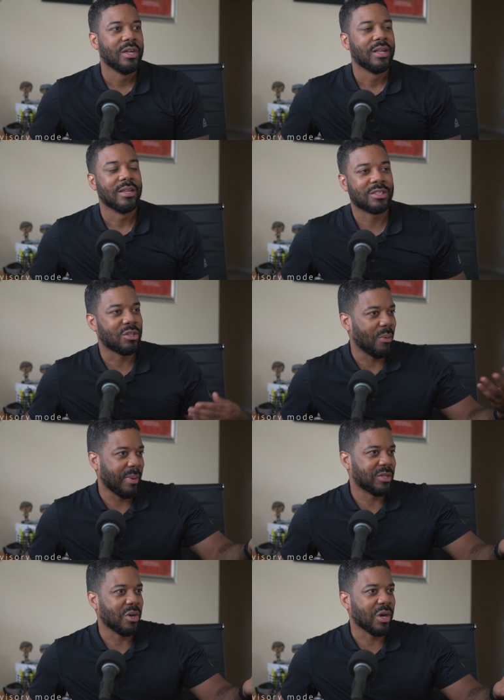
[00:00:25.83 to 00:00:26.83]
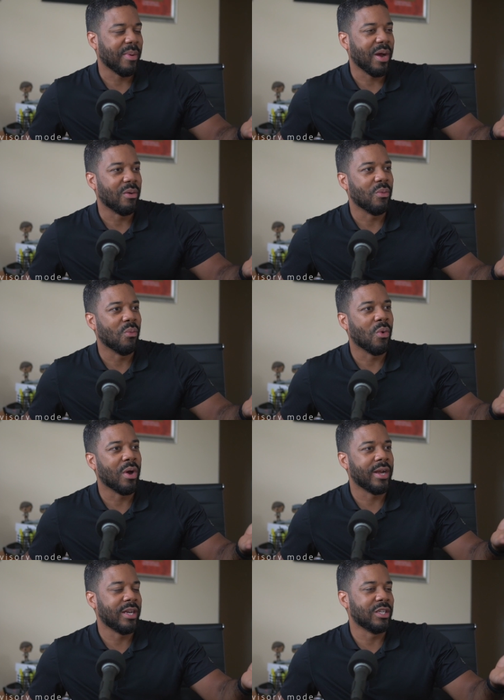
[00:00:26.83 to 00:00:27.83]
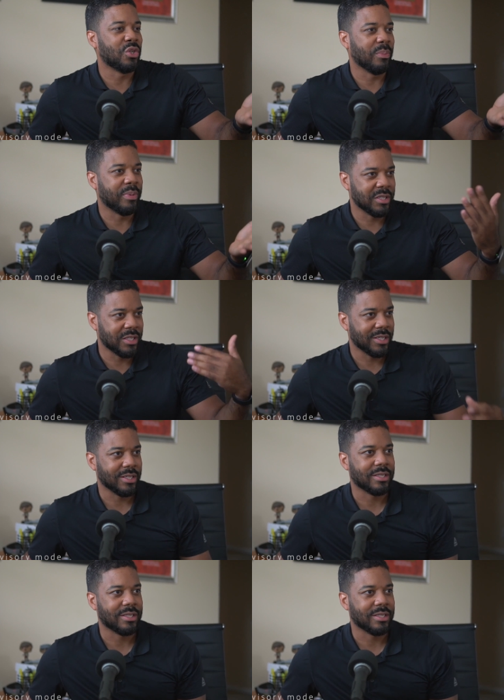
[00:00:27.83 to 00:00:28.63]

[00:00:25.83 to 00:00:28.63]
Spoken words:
start by talking about what it is your business is.